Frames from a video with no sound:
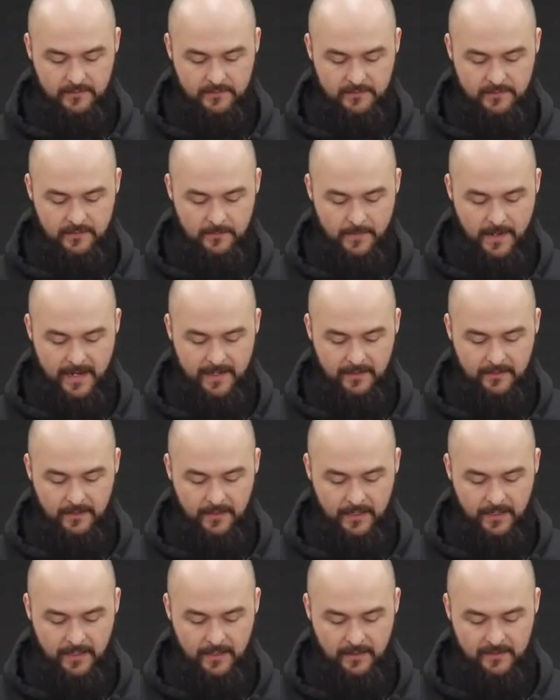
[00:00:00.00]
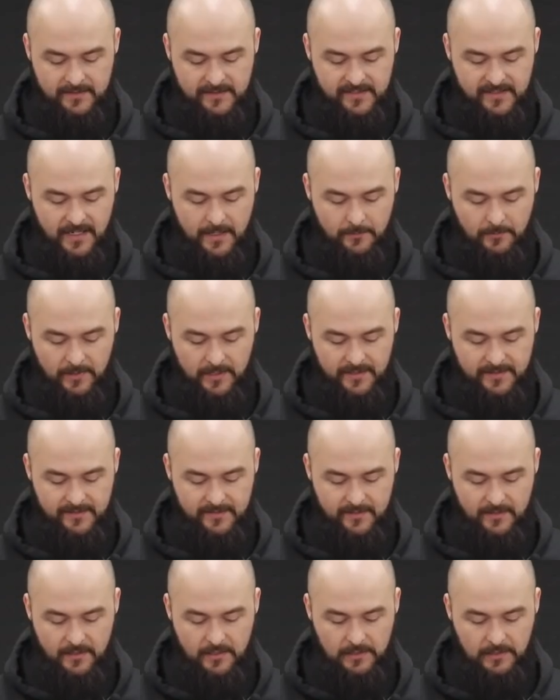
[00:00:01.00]
to make it a
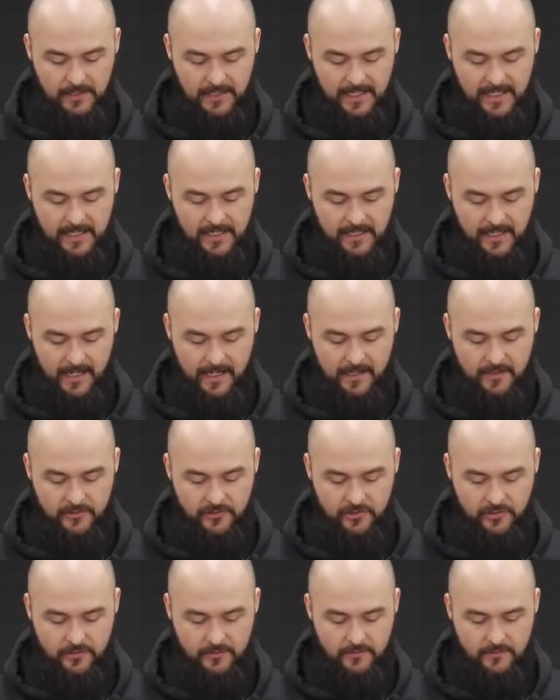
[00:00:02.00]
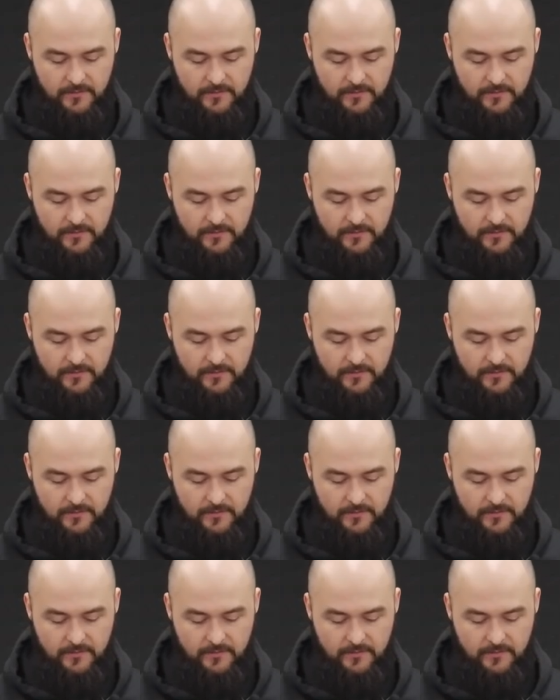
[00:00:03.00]
seamless, clean edge.